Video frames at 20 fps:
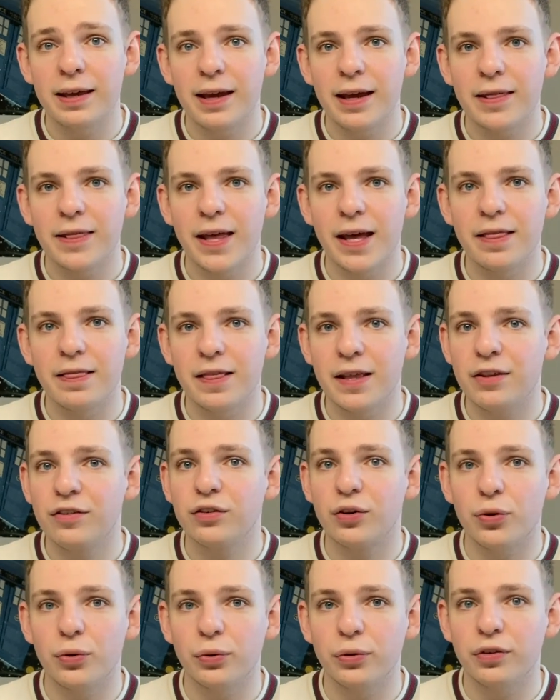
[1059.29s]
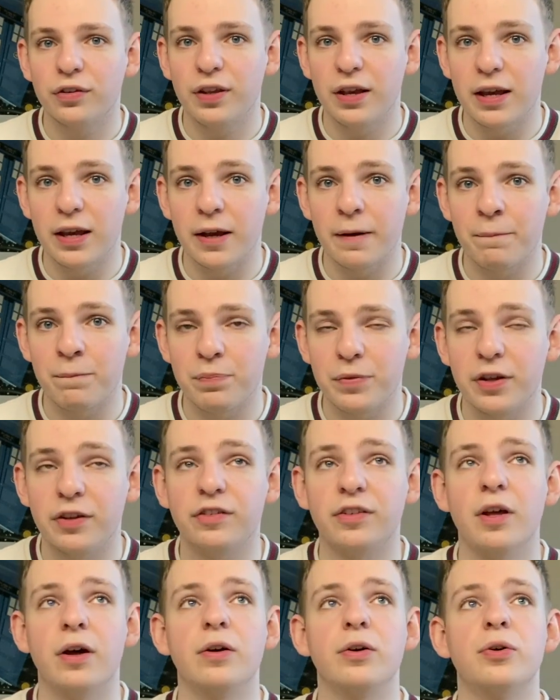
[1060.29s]
then this course here, this
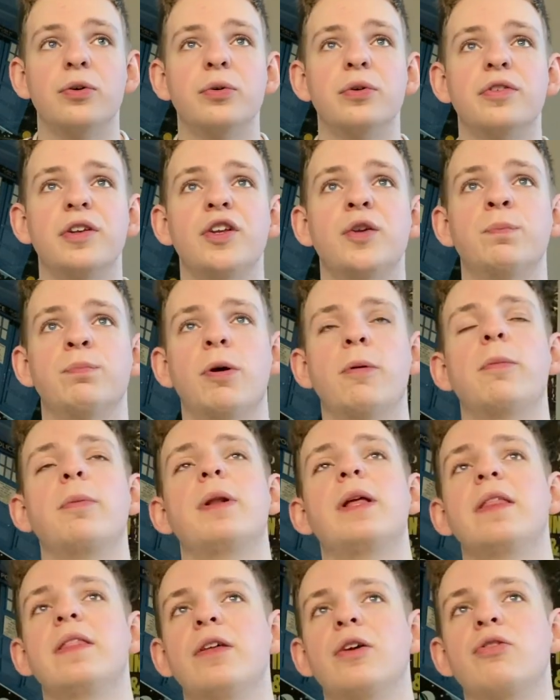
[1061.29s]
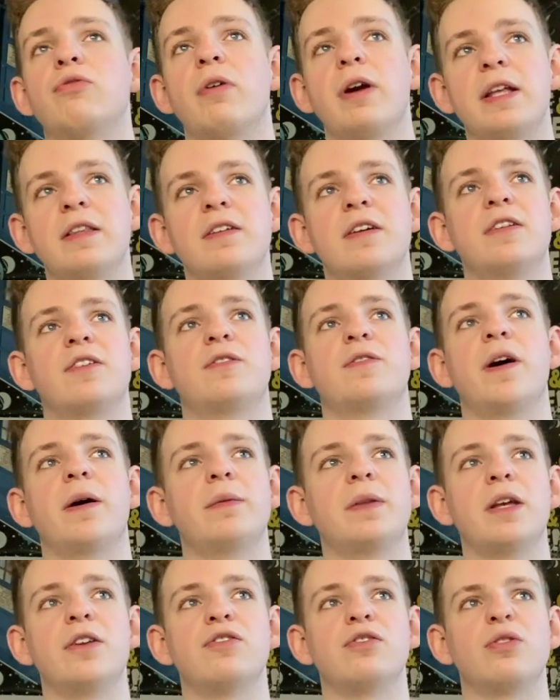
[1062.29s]
CERT course, is probably the greatest
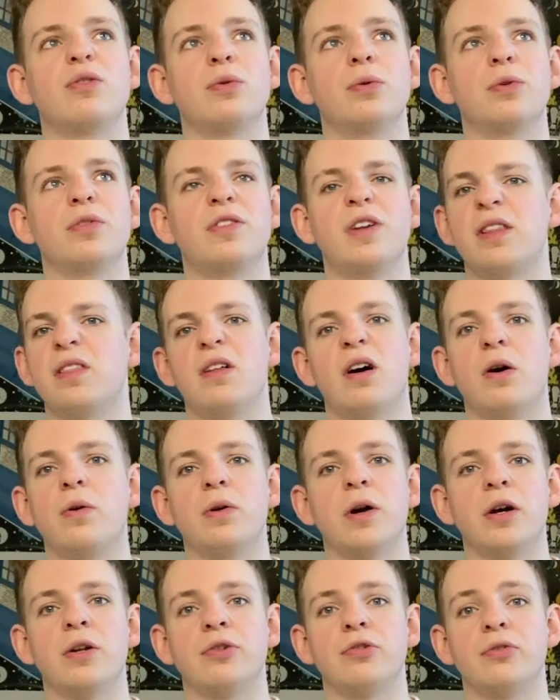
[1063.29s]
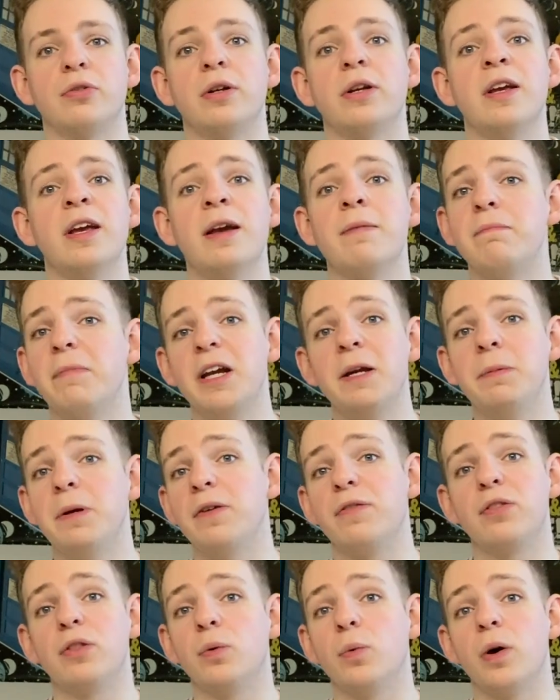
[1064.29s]
foundation course in the whole country, maybe
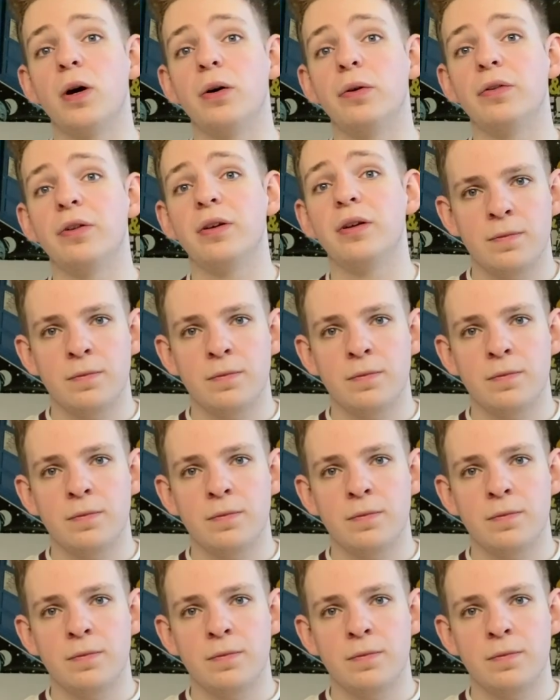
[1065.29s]
even the world.